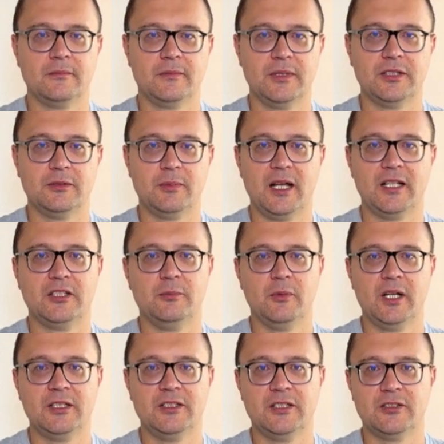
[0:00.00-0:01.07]
This
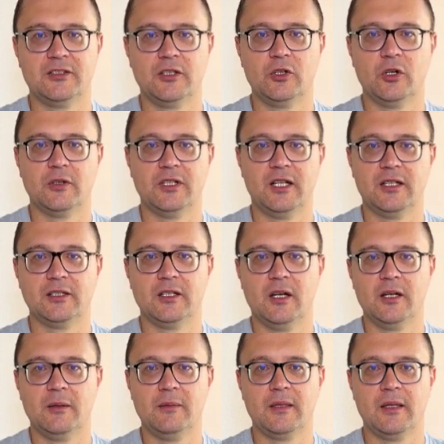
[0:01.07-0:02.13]
maximizes the contact
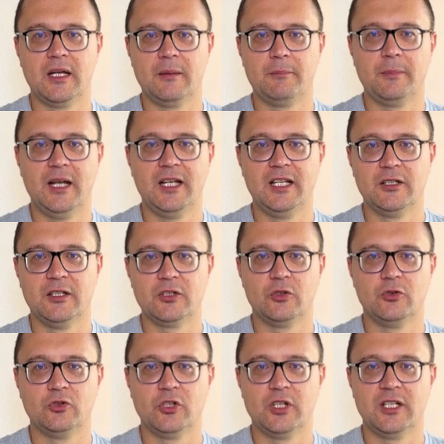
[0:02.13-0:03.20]
time, making the
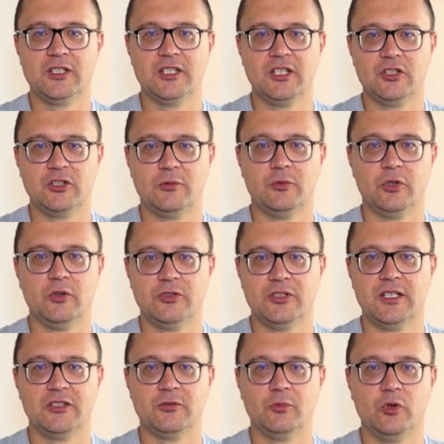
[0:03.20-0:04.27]
neutralization
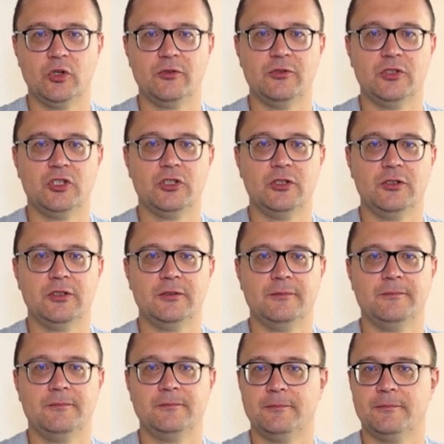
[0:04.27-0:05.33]
process more efficient.
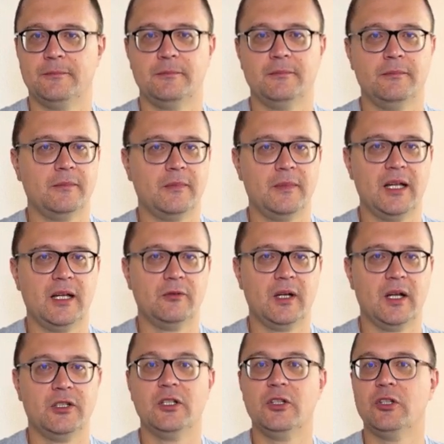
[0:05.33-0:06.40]

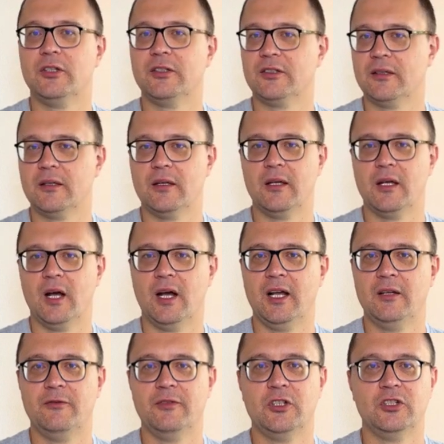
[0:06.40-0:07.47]
Advantages High
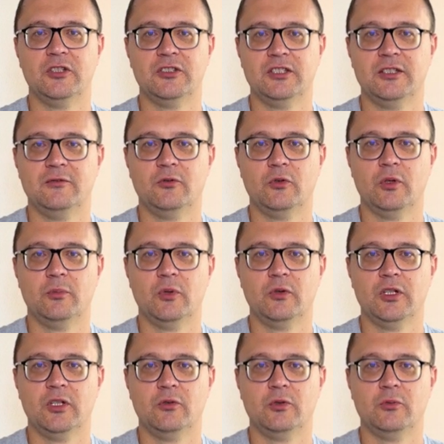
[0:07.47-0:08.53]
efficiency for
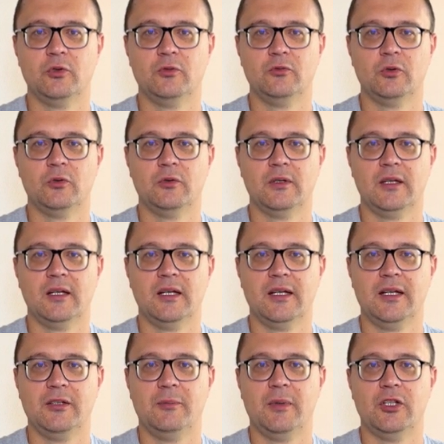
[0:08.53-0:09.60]
ammonia removal,
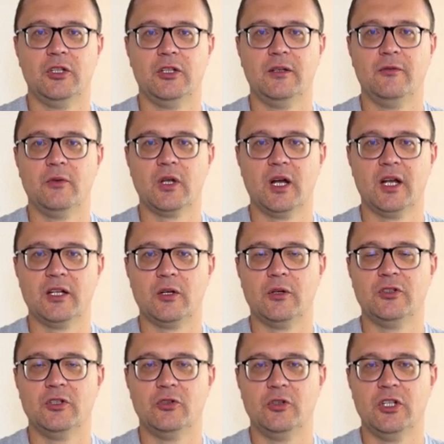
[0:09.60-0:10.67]
especially for high
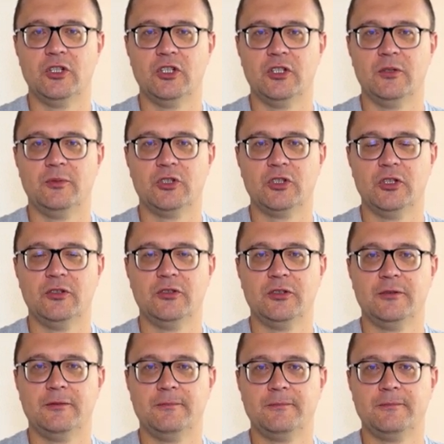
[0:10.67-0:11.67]
concentration emissions,